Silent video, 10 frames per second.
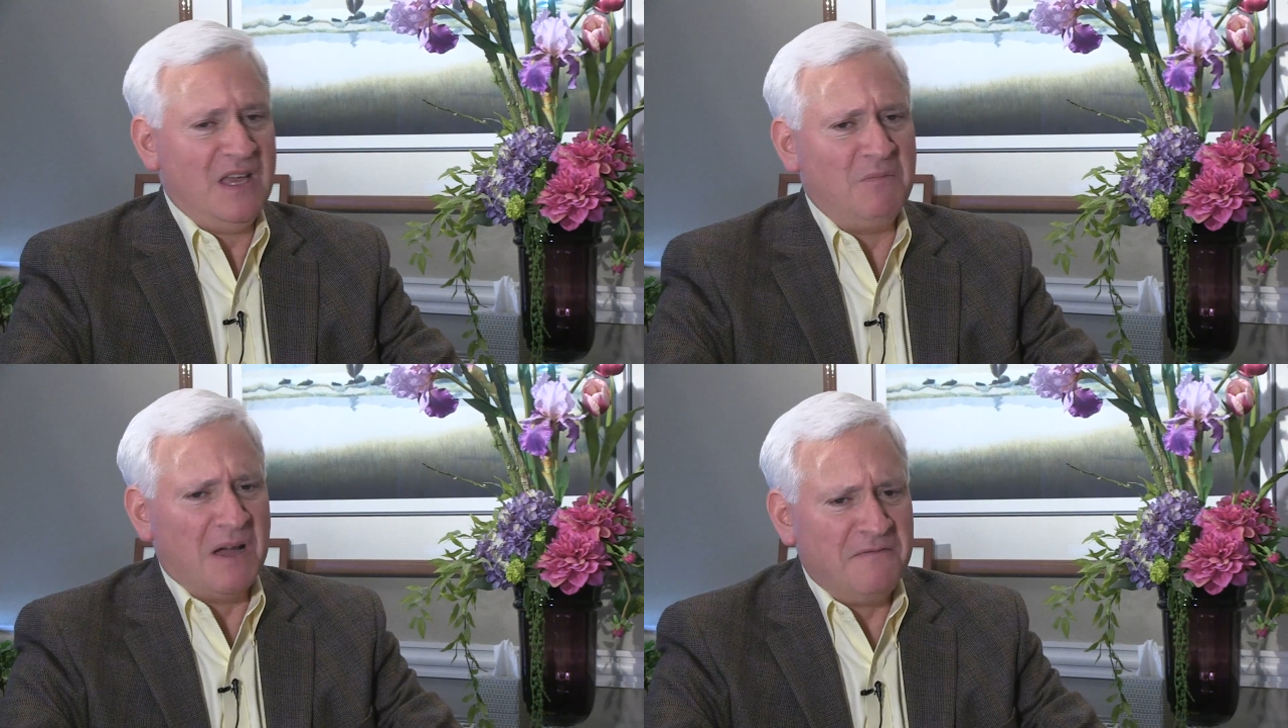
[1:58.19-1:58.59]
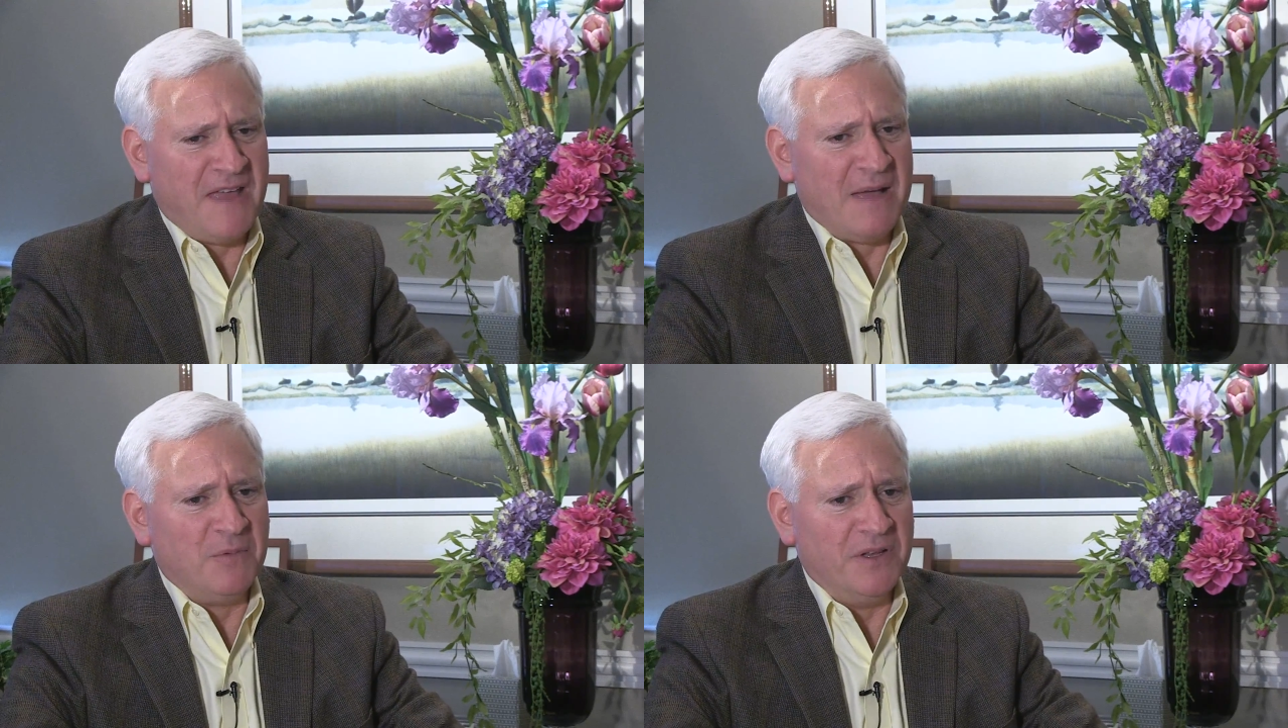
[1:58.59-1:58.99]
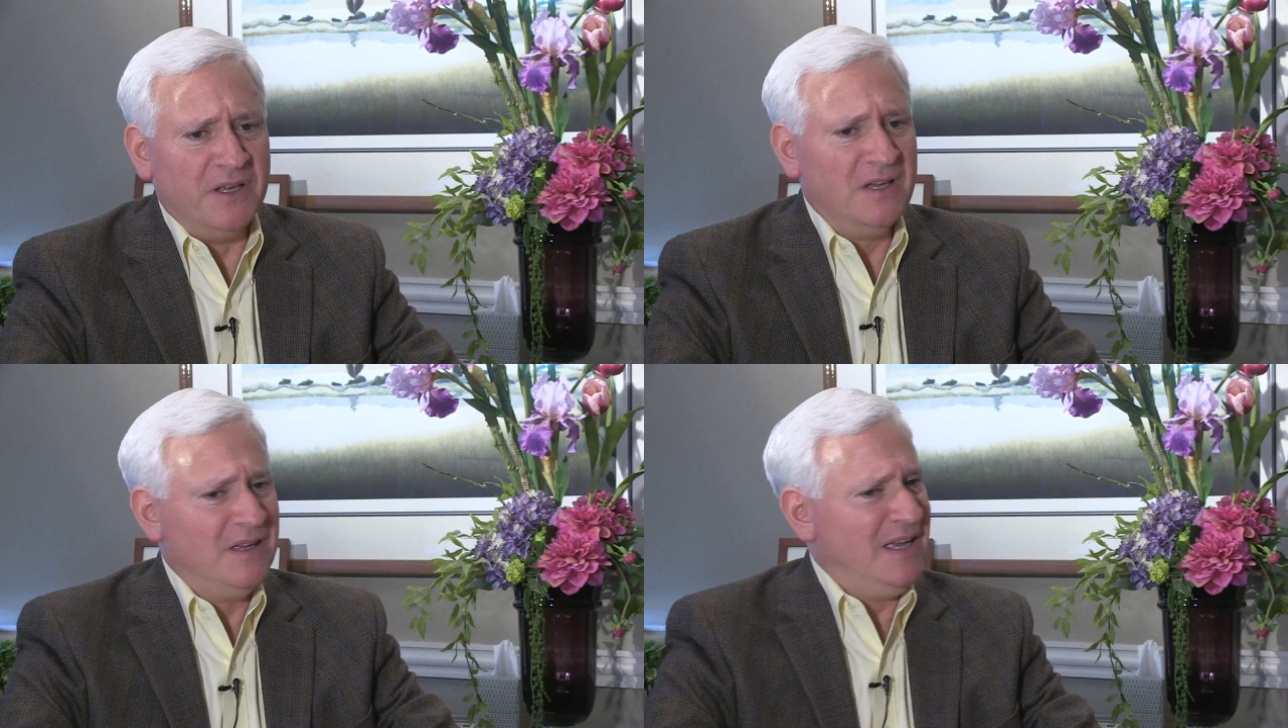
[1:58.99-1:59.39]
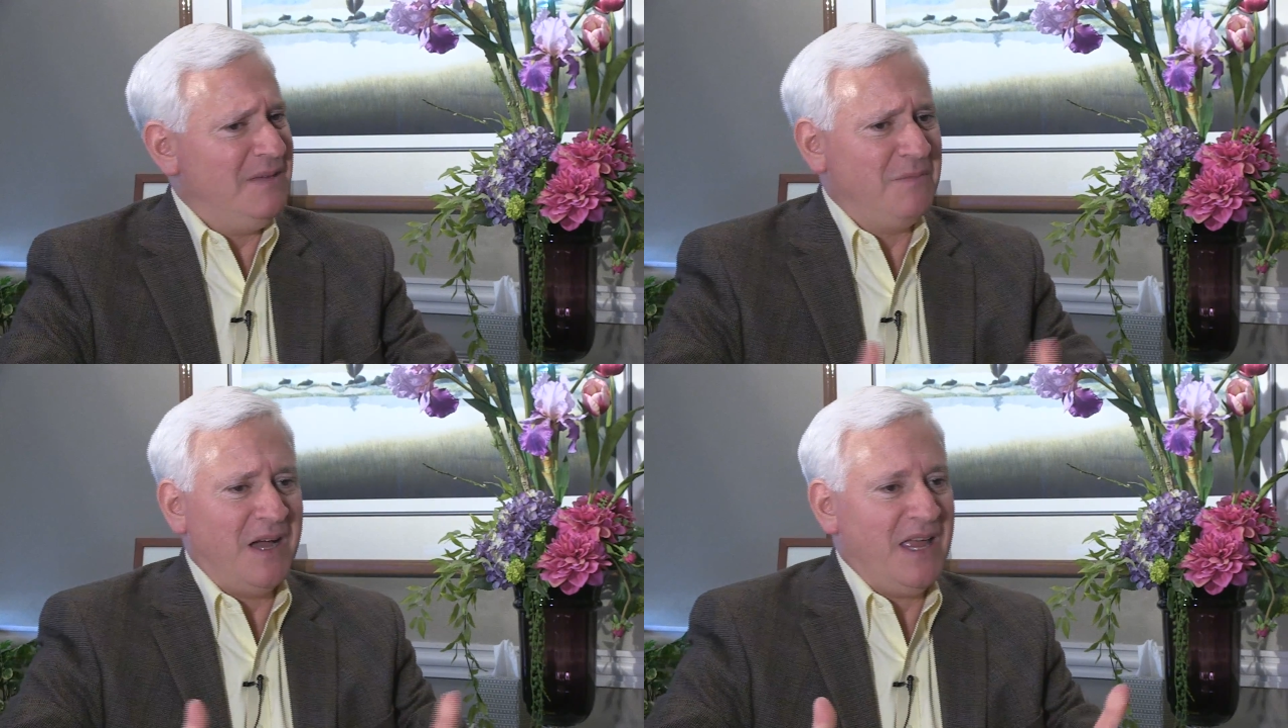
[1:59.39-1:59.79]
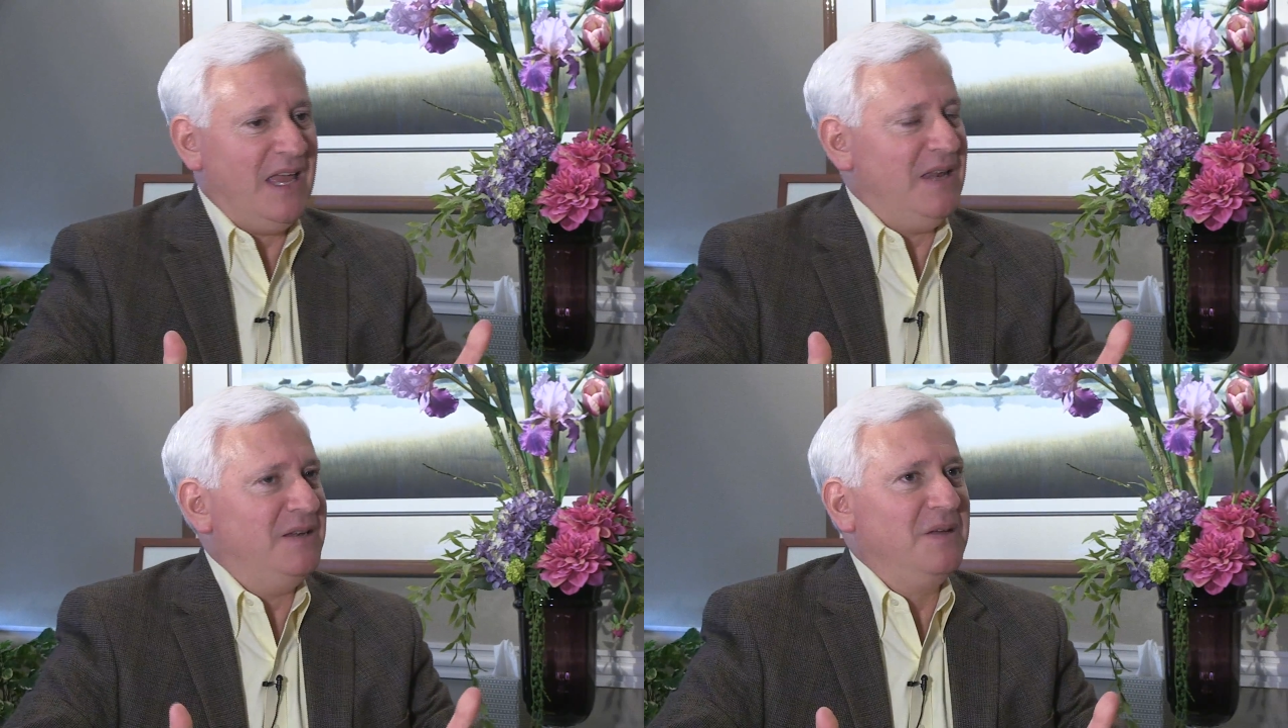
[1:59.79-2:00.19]
and my family and my
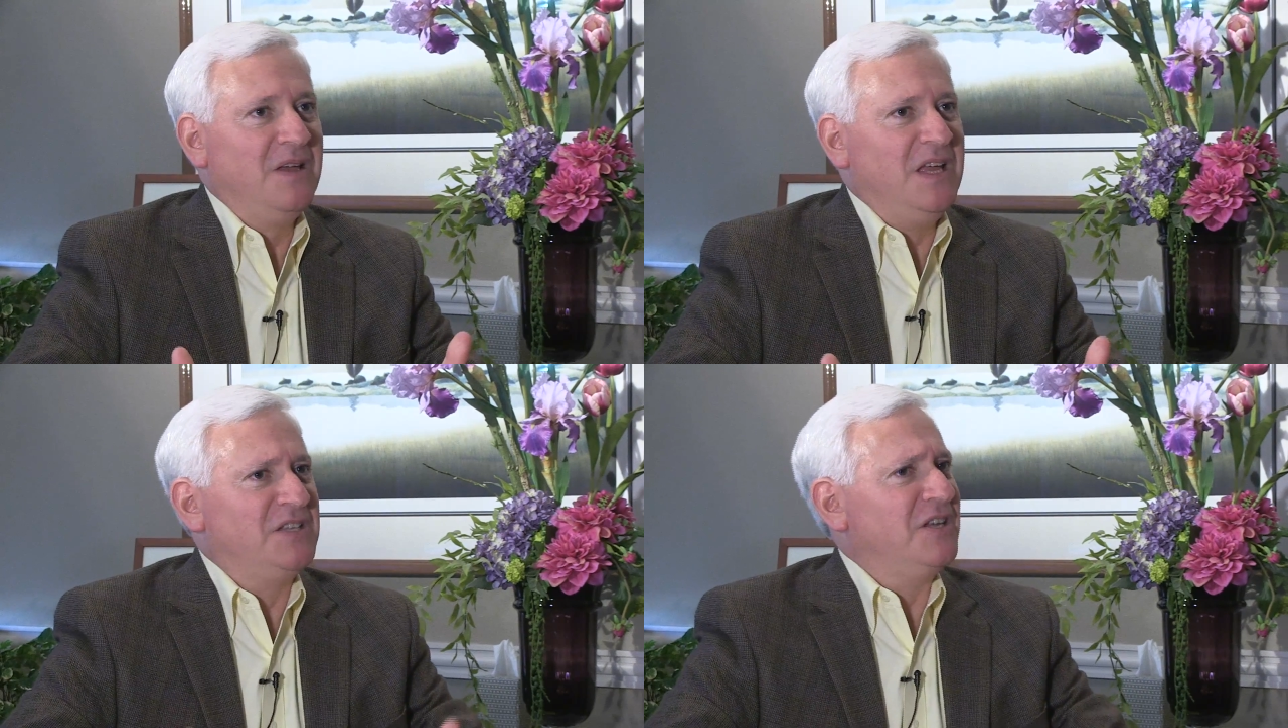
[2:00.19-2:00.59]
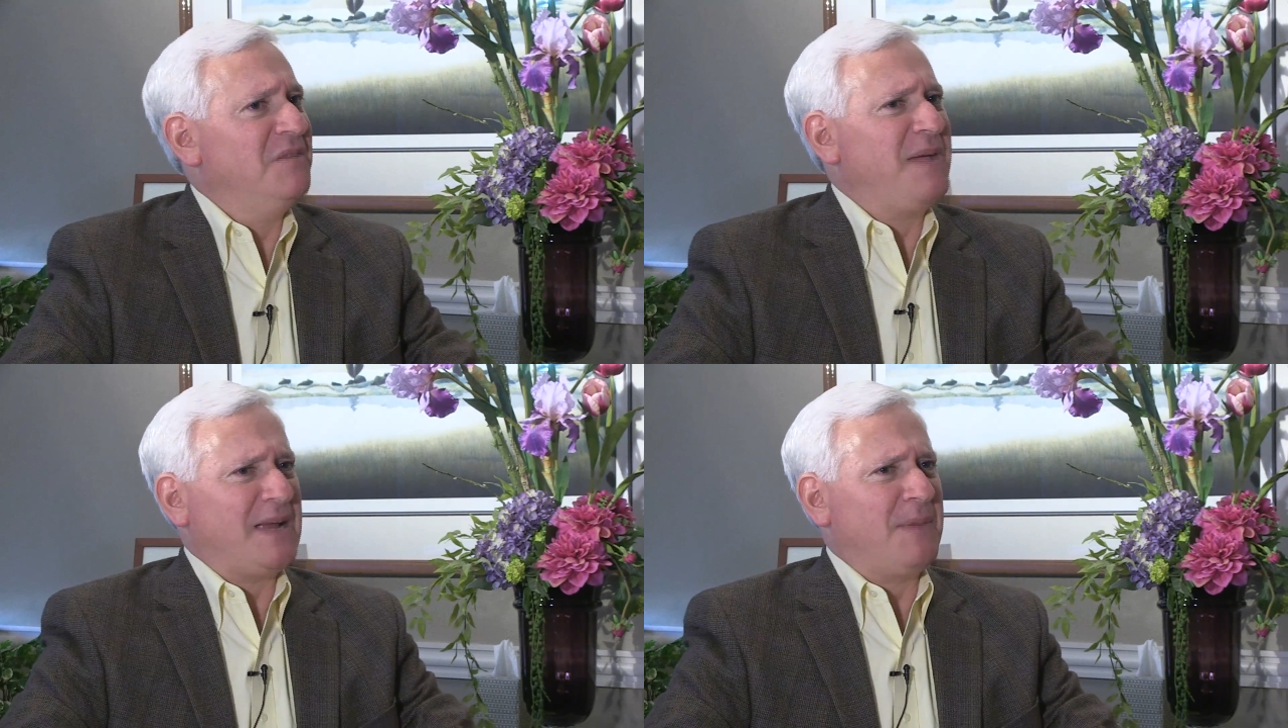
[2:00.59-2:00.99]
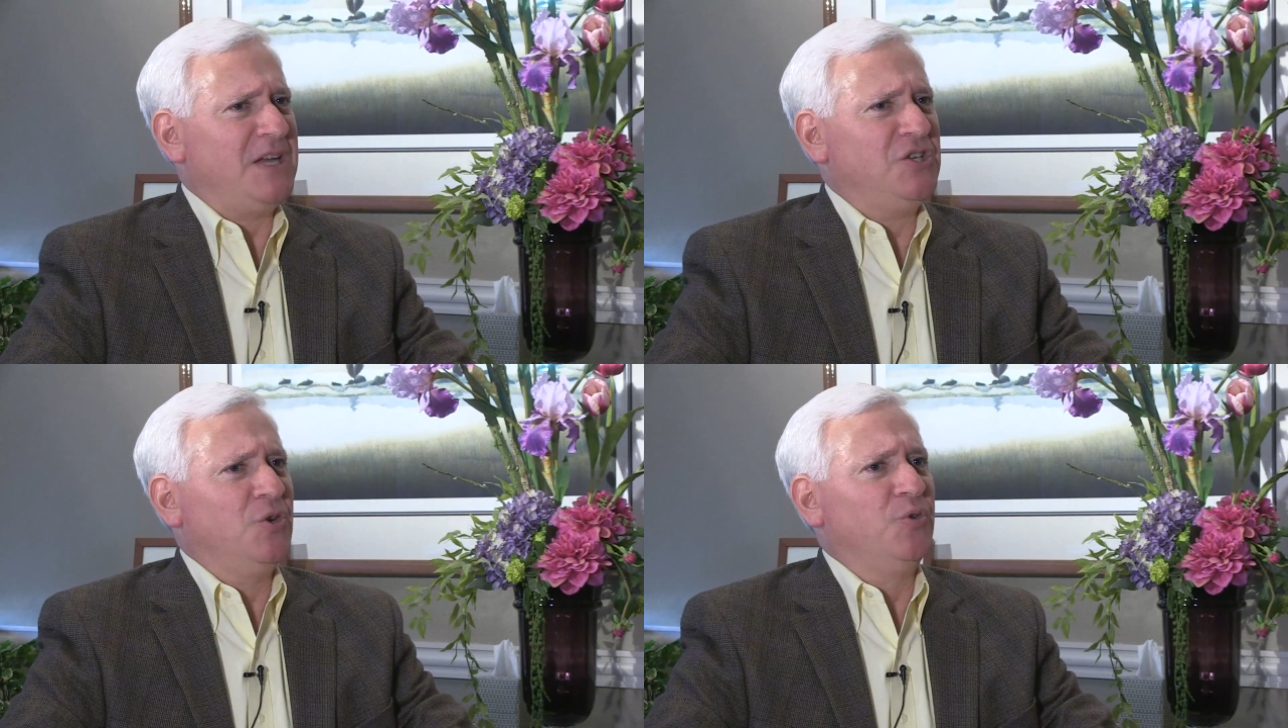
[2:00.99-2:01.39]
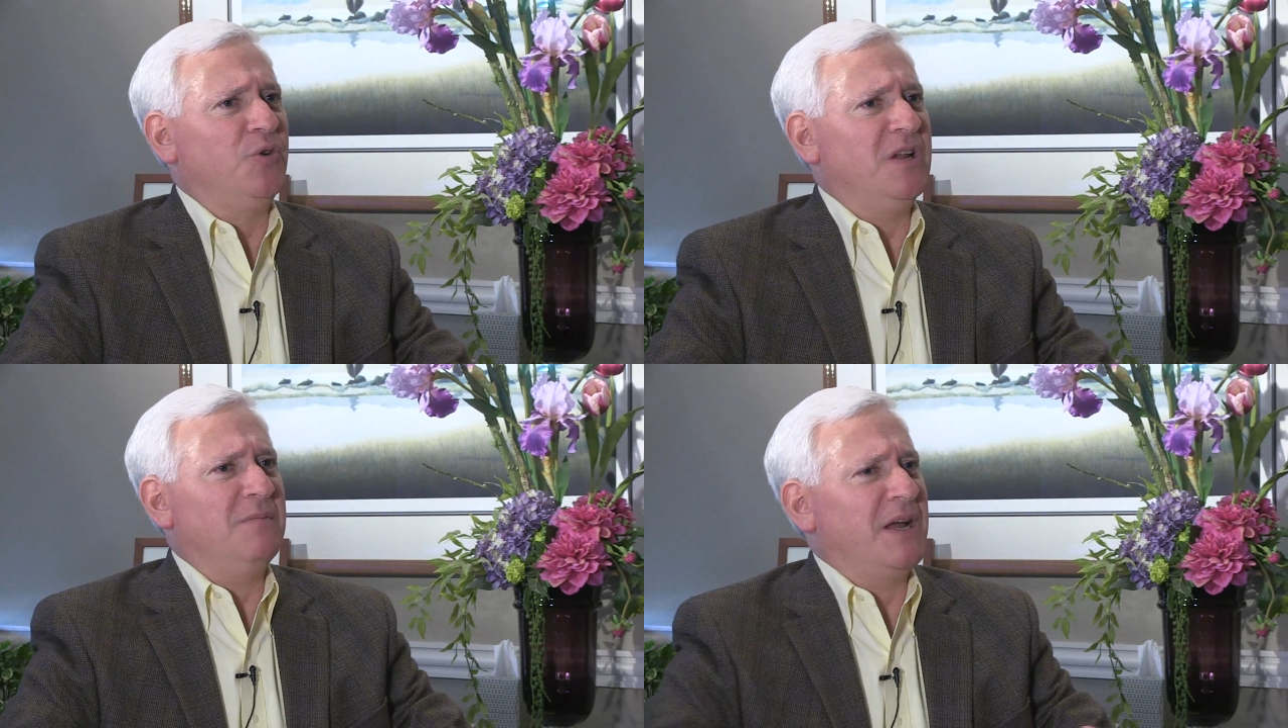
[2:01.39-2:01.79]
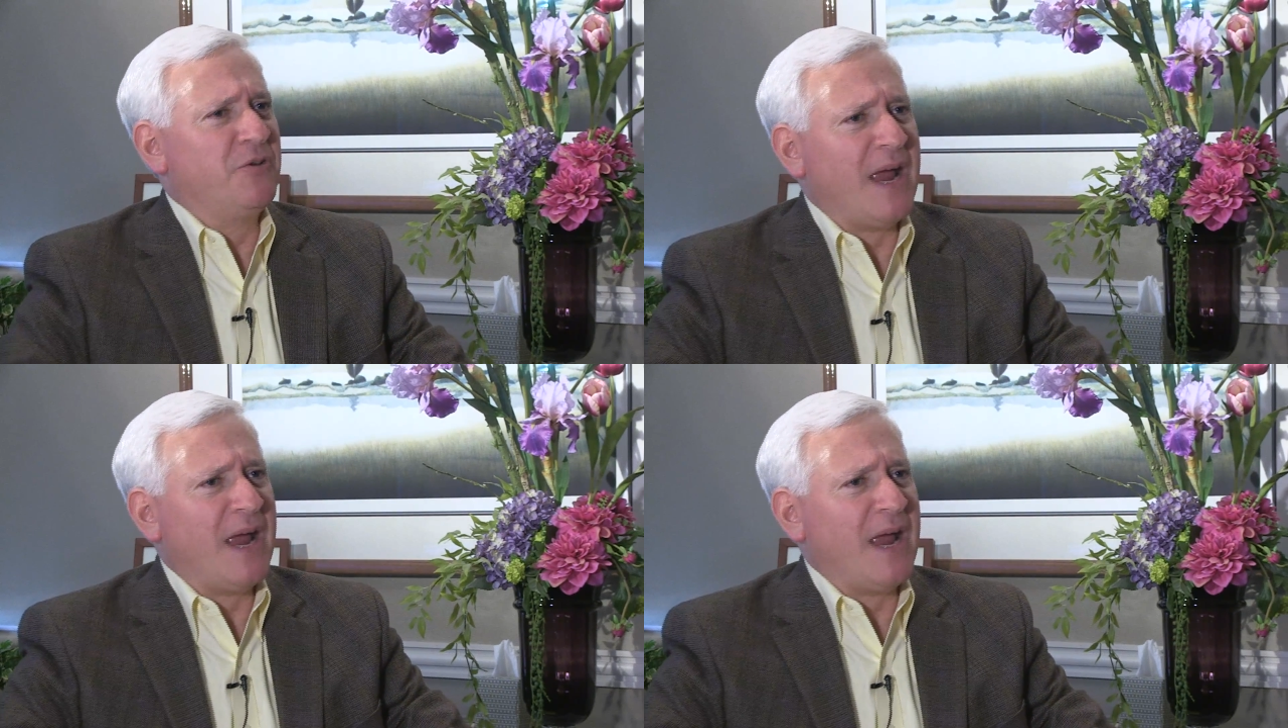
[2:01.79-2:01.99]
and it's going to impact my children and my